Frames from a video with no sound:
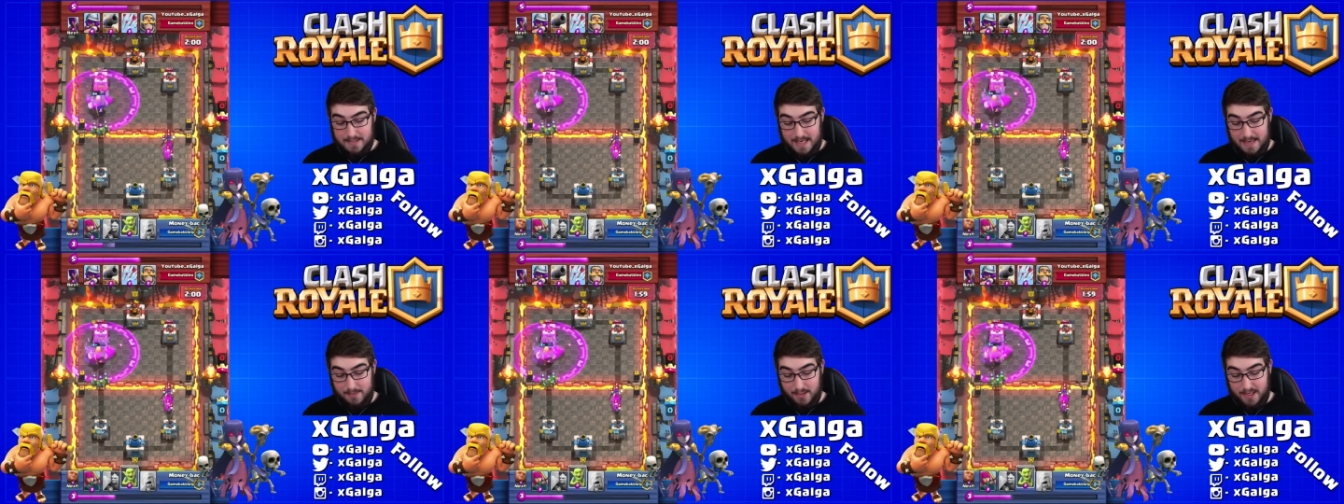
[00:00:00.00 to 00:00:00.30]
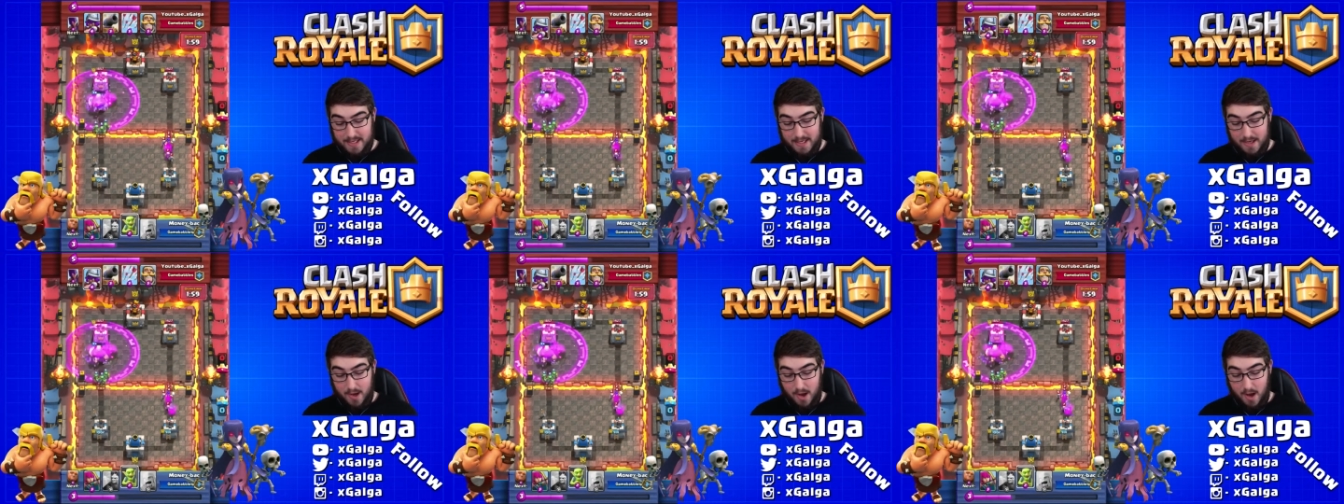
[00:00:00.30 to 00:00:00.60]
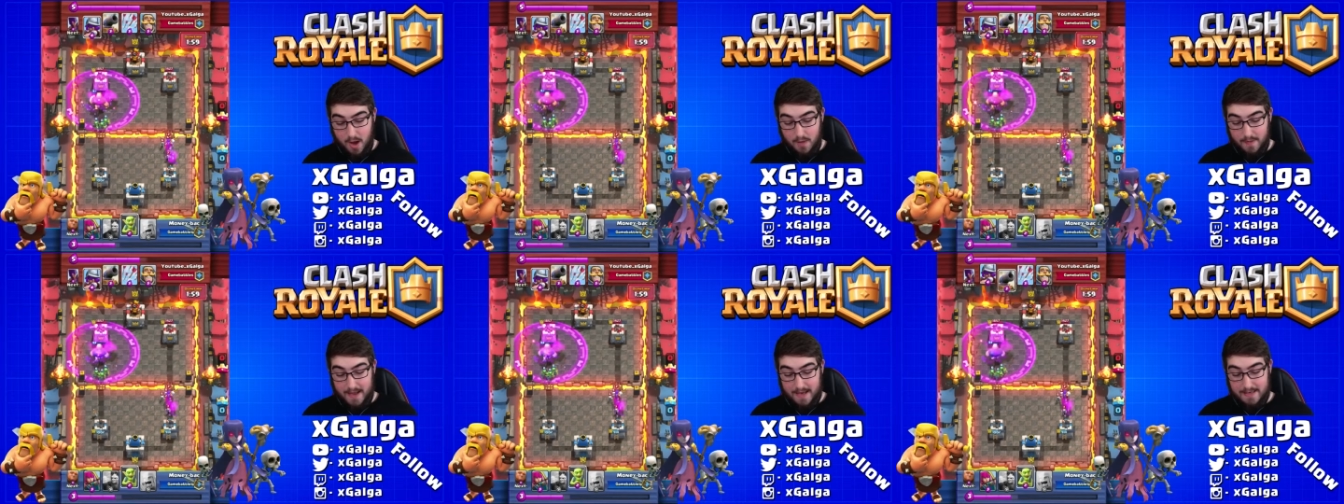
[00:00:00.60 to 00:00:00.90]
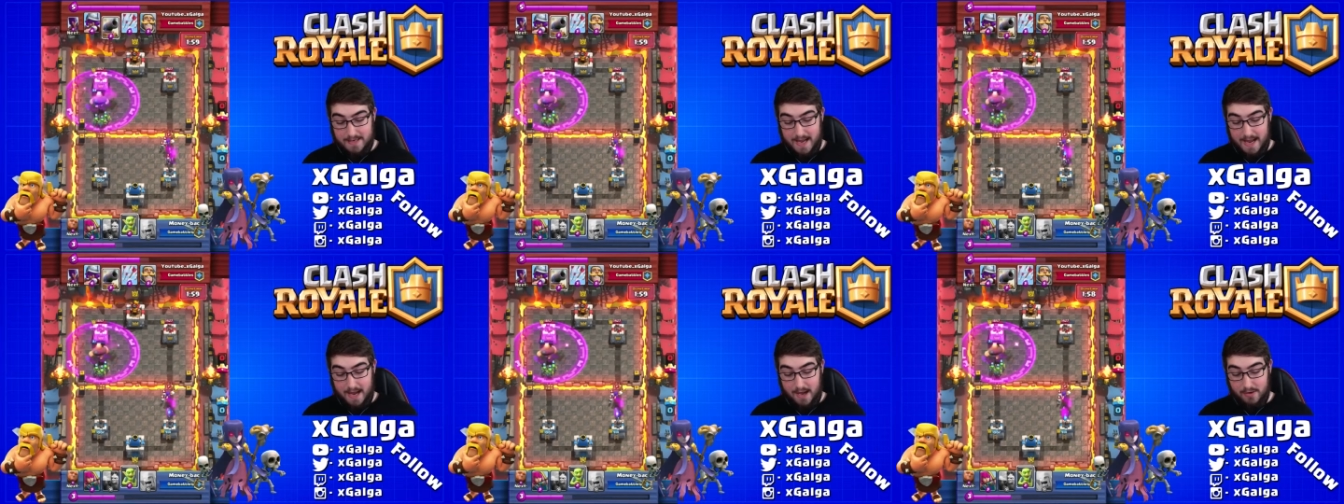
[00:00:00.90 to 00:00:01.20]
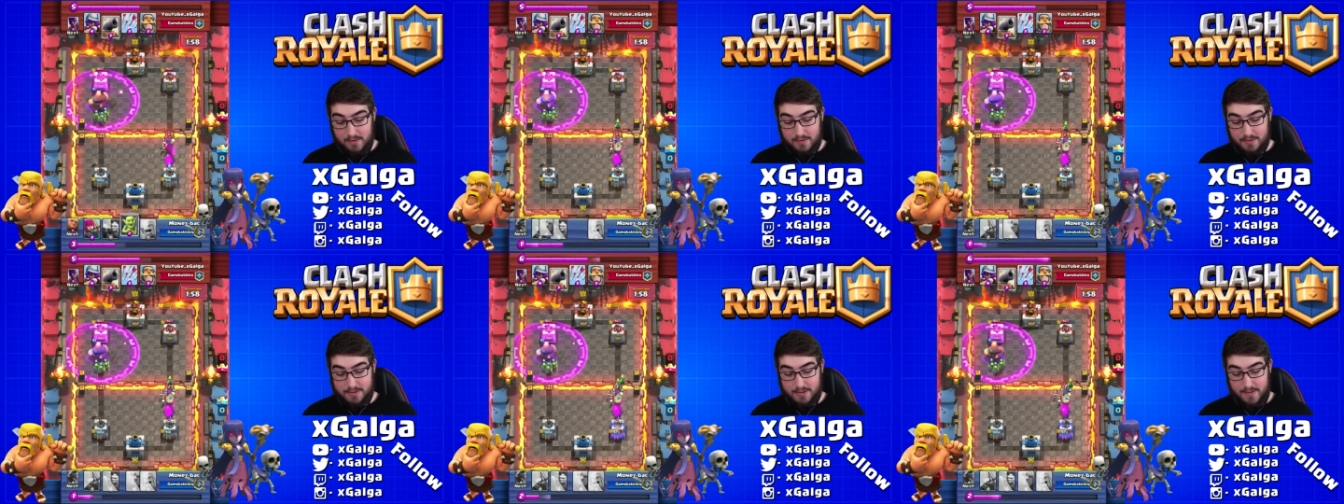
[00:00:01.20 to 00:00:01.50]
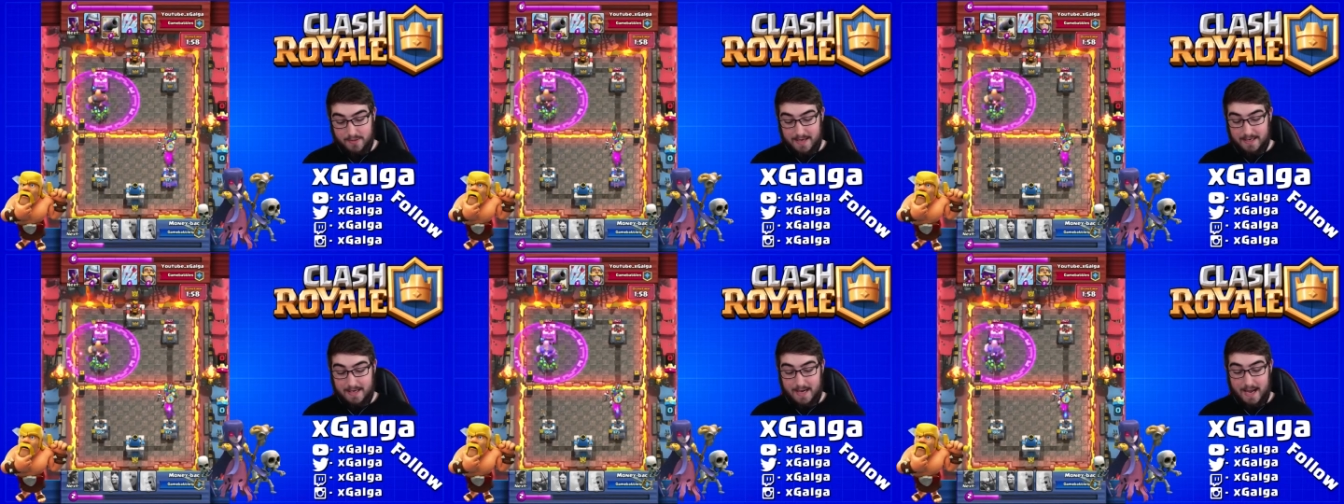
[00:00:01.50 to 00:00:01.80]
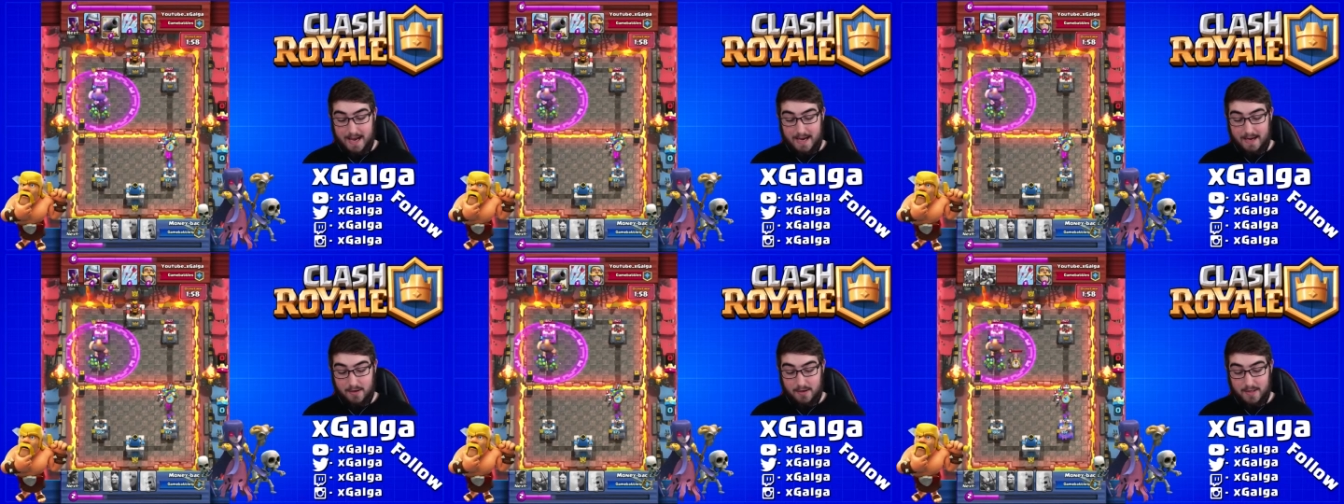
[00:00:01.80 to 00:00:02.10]
I was able to get all that down, so that
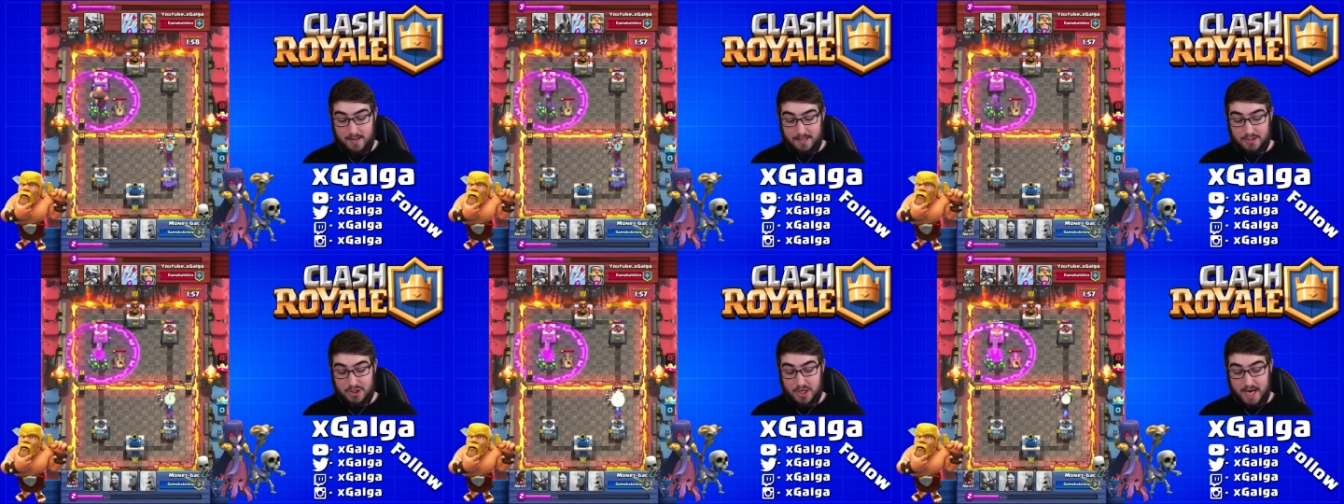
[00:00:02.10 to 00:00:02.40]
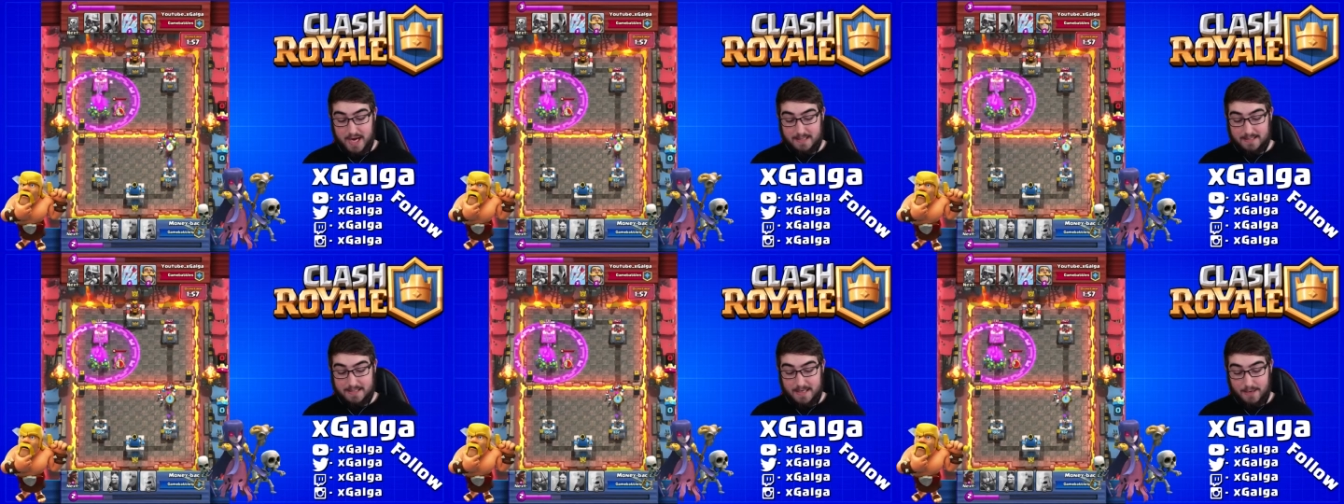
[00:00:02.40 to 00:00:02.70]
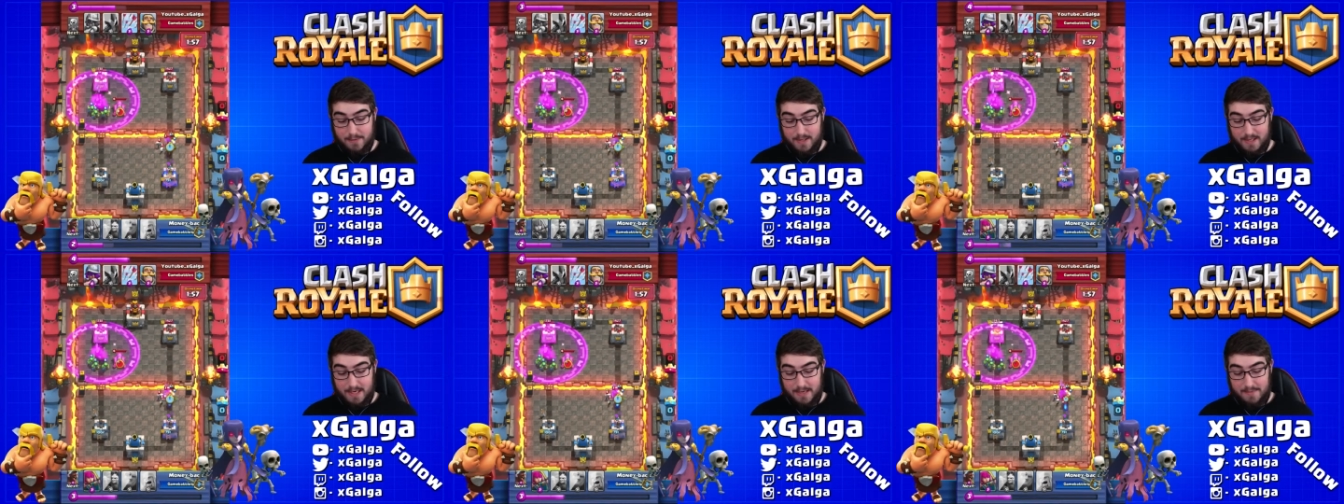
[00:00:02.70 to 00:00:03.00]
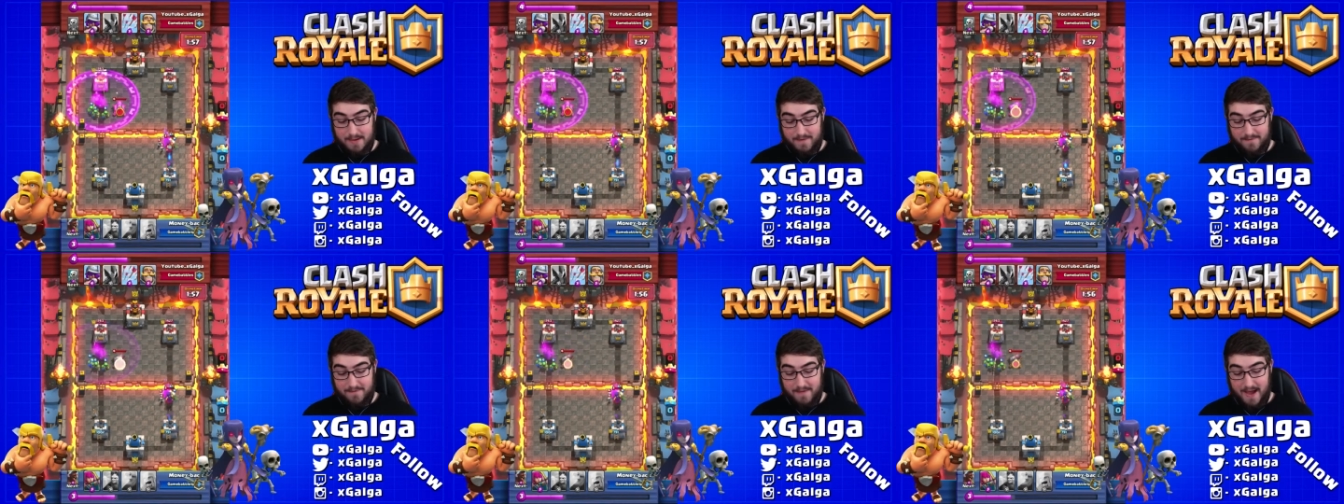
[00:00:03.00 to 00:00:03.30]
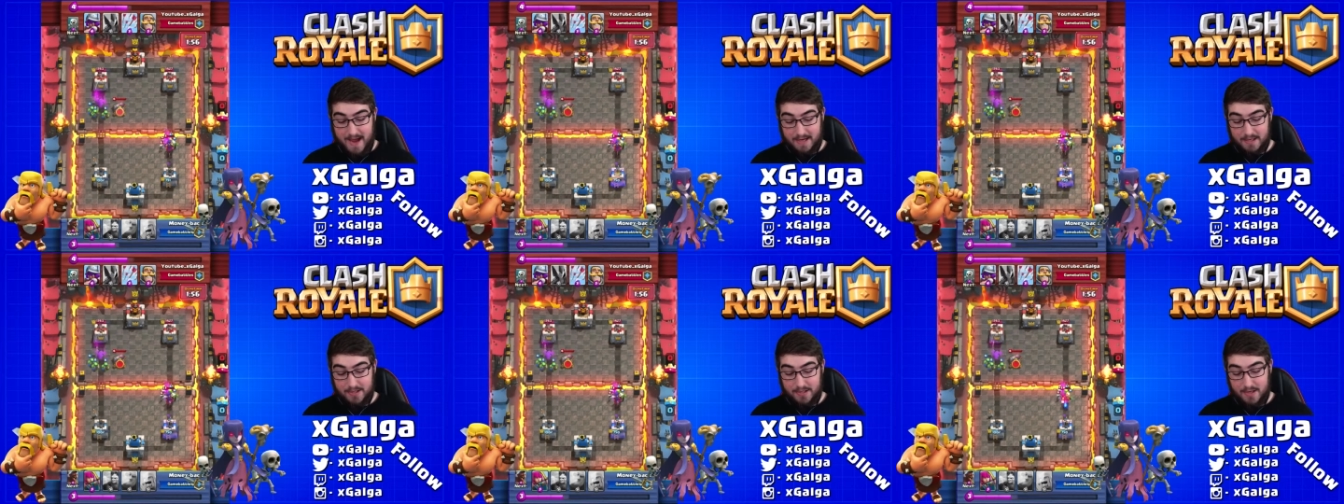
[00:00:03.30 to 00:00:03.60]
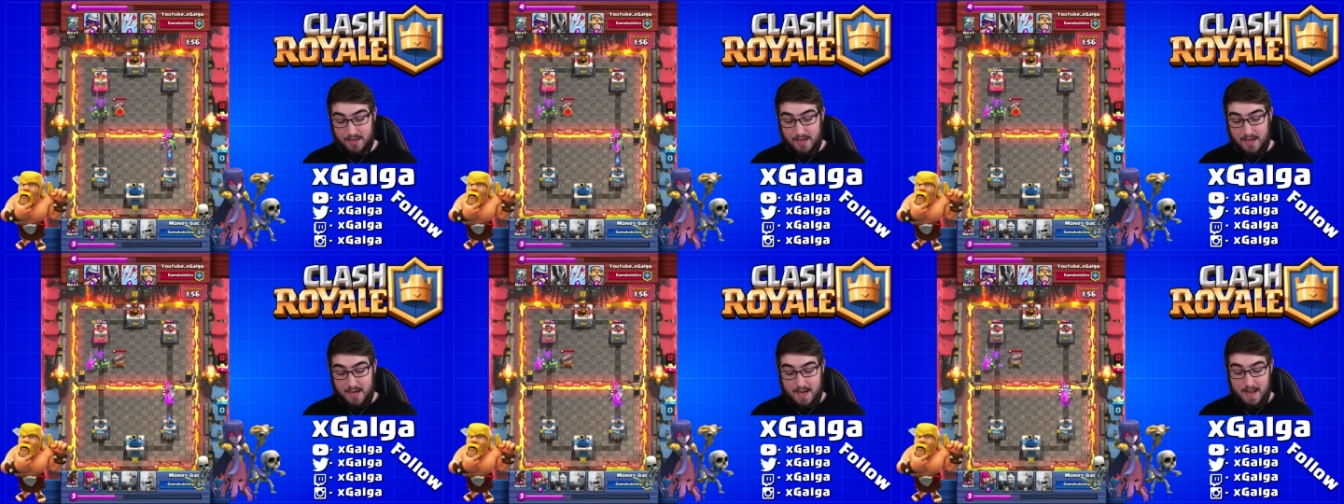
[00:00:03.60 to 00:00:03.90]
knight or that giant's not really going to be a factor.